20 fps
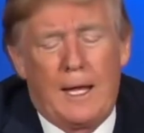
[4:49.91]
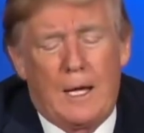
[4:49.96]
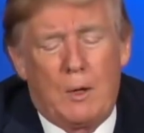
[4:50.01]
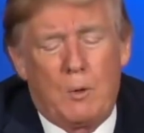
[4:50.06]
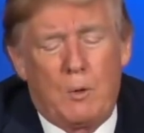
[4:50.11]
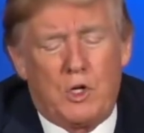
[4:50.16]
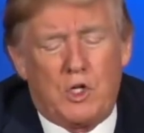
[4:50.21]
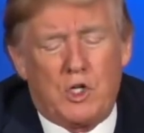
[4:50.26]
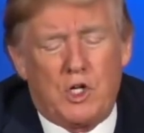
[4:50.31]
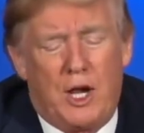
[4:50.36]

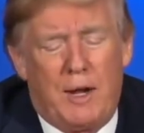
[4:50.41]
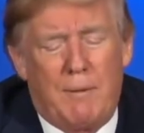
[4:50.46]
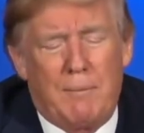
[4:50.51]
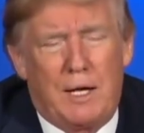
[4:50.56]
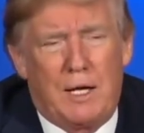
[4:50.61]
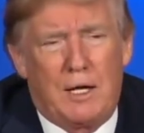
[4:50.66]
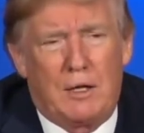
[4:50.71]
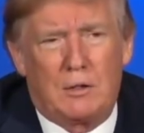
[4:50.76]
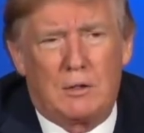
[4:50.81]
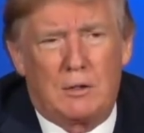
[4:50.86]
which came
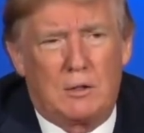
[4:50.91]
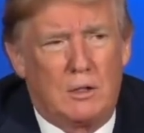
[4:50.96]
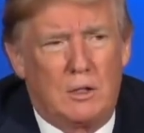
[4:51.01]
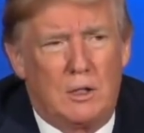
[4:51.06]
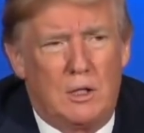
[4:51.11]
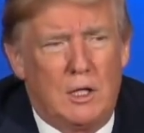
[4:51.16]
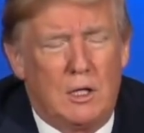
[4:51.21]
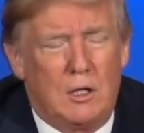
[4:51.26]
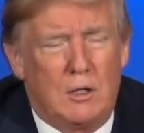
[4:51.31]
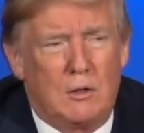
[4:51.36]
out,
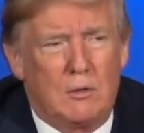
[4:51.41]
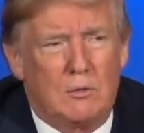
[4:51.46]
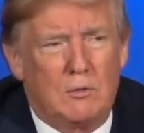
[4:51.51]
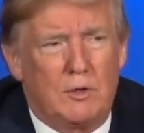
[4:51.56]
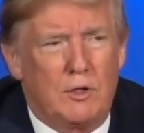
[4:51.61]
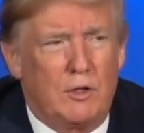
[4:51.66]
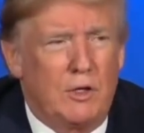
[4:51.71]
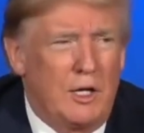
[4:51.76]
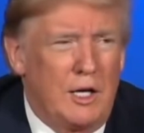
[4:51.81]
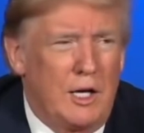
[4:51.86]
you know,
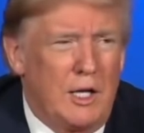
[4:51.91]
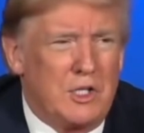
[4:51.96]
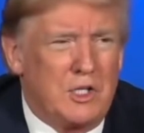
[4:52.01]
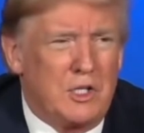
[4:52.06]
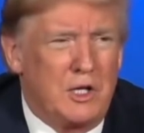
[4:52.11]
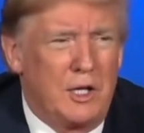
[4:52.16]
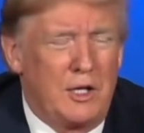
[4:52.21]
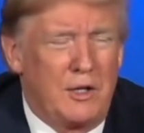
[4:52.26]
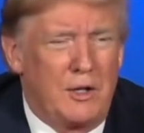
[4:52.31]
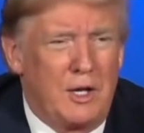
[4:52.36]
very
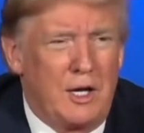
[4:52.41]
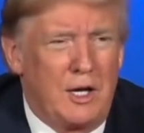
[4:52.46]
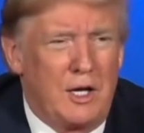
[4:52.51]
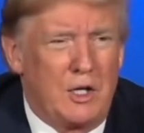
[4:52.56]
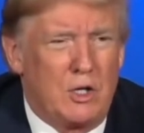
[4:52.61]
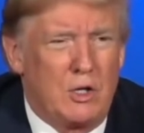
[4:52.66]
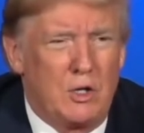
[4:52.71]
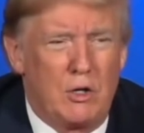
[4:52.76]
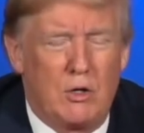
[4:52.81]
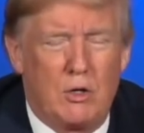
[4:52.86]
nicely. And then I
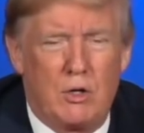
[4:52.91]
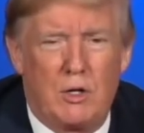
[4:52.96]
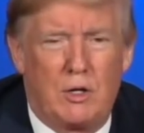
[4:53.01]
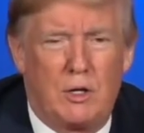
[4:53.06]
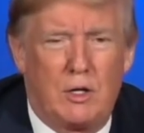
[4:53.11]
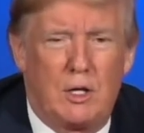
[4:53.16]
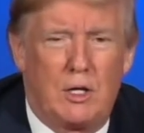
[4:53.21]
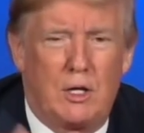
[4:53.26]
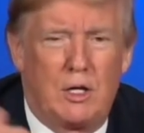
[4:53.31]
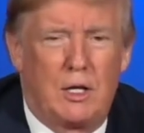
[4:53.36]
turn
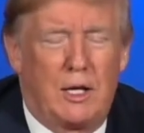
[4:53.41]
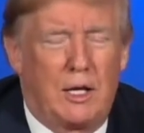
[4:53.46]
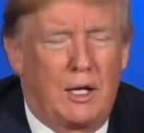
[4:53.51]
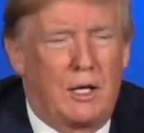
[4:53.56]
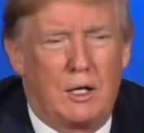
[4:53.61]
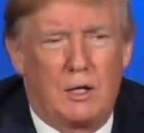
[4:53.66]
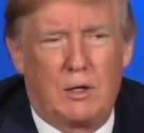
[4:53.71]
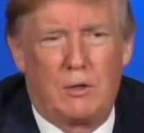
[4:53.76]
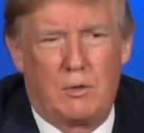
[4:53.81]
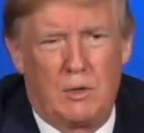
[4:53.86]
on, like,
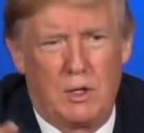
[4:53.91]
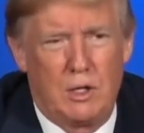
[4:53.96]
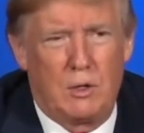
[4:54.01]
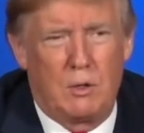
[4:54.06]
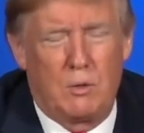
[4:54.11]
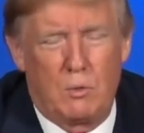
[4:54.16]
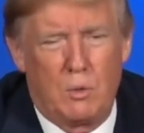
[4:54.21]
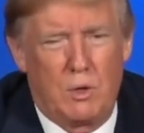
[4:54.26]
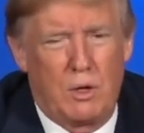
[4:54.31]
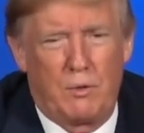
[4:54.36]
you know,
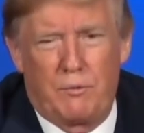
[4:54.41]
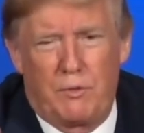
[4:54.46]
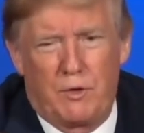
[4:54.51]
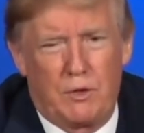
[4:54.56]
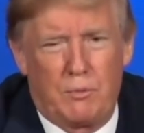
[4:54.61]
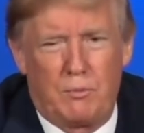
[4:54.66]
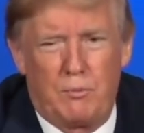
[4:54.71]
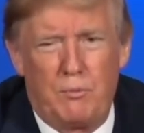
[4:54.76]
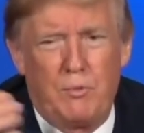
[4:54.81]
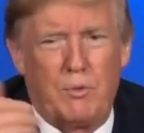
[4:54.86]
one of
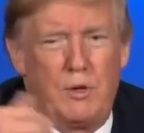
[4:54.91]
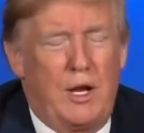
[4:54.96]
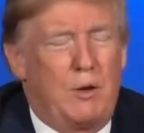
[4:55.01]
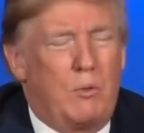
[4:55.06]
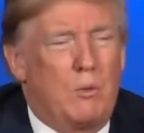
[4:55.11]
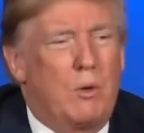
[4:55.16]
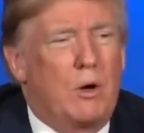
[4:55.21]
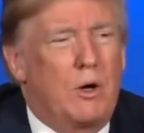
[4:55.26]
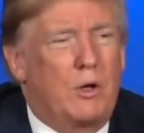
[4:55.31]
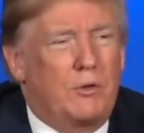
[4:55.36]
the
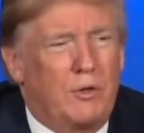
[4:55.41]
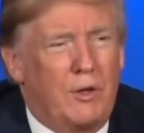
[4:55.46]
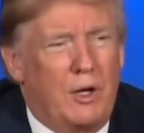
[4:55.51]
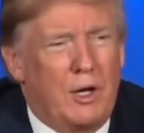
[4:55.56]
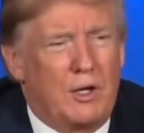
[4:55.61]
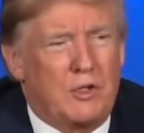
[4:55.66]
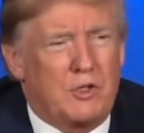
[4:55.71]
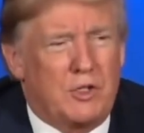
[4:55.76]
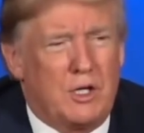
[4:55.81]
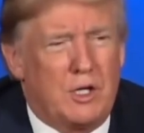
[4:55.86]
networks and
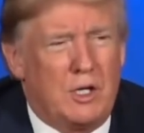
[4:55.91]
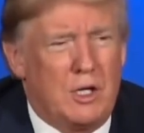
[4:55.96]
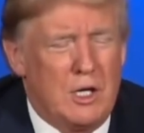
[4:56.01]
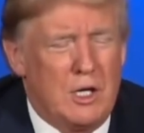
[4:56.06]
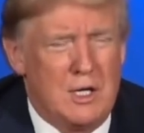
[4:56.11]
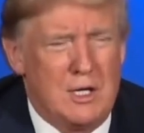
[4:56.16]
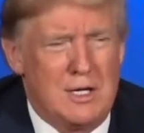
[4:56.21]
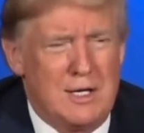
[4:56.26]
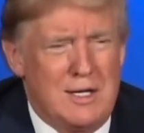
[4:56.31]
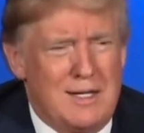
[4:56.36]
I see
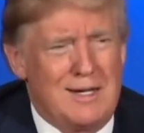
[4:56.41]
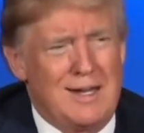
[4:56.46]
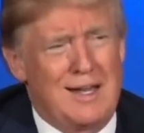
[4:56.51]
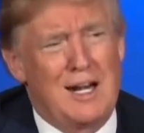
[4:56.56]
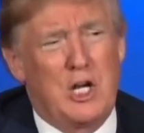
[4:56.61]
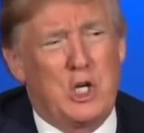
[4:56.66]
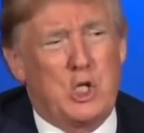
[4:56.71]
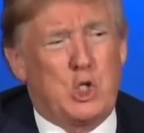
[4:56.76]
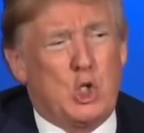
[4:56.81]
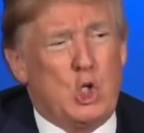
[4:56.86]

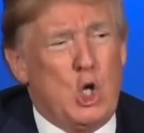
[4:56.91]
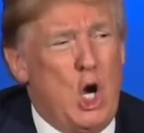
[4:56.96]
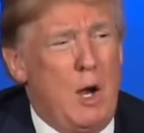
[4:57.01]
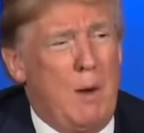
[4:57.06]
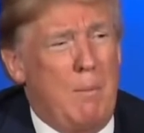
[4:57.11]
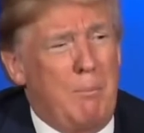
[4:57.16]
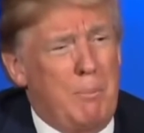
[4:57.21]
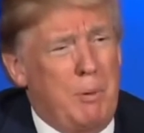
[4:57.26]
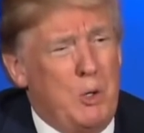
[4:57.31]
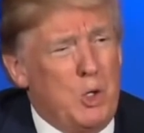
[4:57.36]
Donald
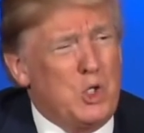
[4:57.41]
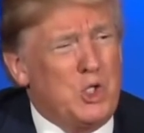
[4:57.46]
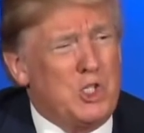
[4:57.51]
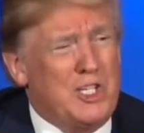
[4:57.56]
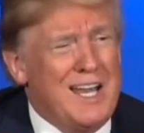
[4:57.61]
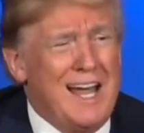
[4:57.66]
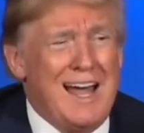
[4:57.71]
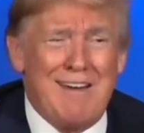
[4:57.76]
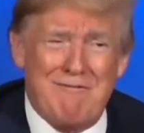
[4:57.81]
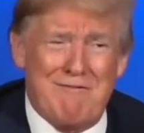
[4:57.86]
Trump, who's
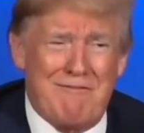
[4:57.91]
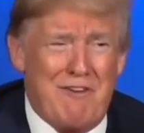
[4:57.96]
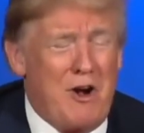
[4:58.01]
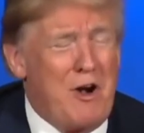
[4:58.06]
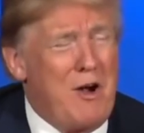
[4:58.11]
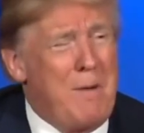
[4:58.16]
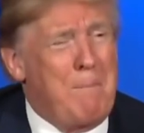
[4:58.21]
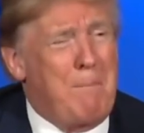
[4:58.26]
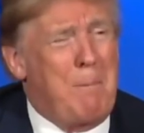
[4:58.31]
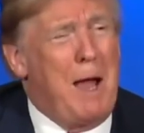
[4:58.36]
not
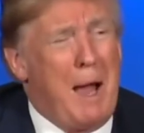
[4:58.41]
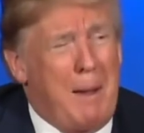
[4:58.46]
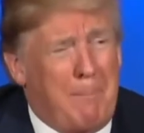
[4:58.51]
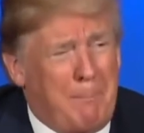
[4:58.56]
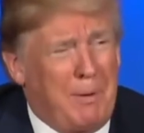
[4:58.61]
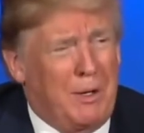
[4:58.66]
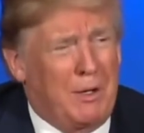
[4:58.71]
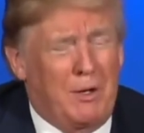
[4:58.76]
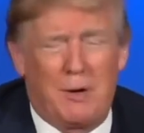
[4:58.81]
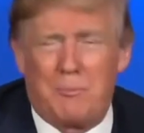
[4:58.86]
very
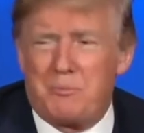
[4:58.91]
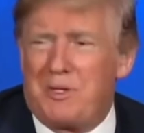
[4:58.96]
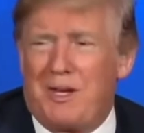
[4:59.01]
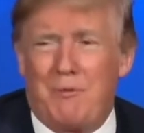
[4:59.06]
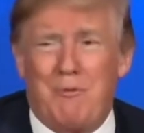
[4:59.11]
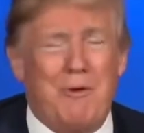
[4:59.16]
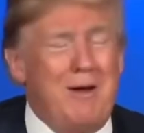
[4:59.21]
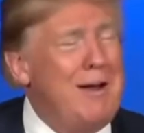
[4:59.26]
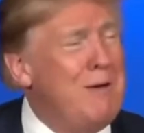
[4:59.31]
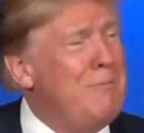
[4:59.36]
popular. I'm saying,
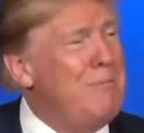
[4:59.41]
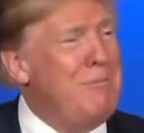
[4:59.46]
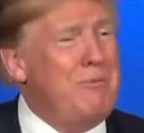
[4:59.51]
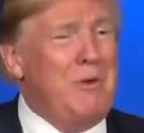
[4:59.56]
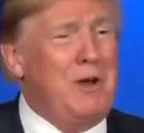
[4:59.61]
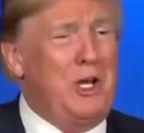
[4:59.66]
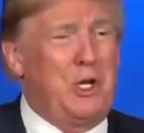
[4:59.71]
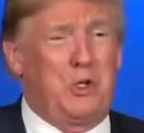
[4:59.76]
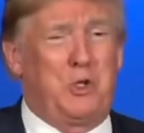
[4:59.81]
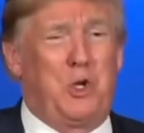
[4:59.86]

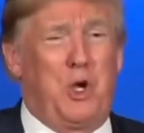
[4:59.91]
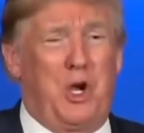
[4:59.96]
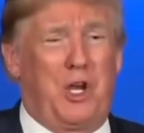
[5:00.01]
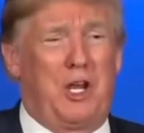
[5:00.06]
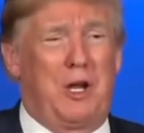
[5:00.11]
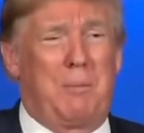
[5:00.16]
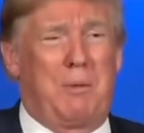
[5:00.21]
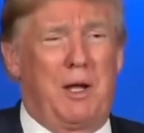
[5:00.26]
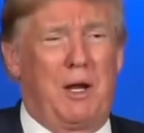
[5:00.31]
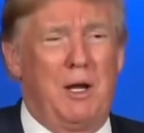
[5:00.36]
what are you
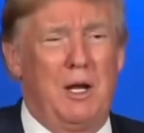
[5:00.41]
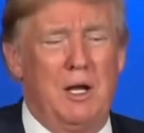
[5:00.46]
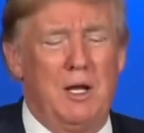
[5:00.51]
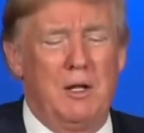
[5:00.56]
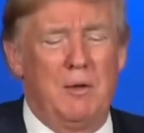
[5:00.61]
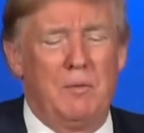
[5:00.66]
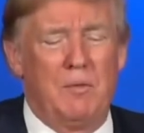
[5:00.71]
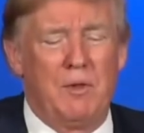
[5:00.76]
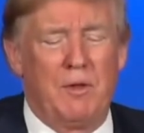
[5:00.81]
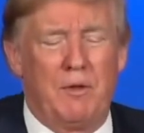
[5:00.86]
talking about?
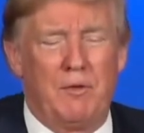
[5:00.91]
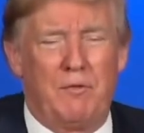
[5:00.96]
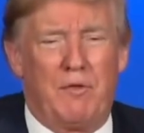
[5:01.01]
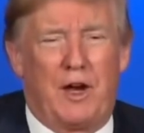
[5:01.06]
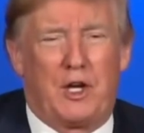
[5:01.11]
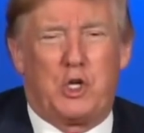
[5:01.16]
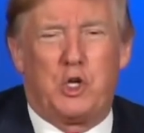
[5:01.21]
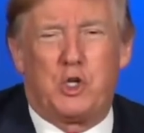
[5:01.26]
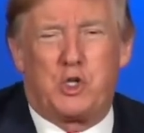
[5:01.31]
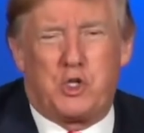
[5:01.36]
In
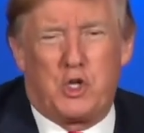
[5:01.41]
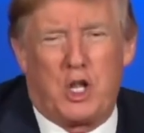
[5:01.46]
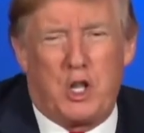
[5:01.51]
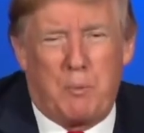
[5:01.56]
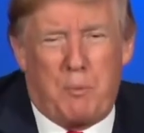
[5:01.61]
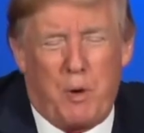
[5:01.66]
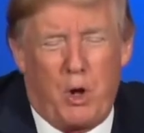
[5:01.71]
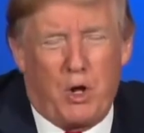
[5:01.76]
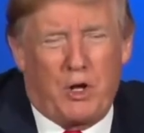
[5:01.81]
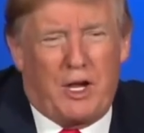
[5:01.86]
fact, you saw the
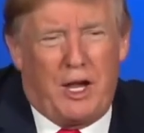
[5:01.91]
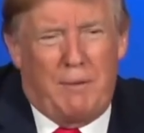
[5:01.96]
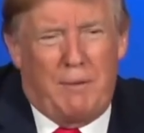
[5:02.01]
poll came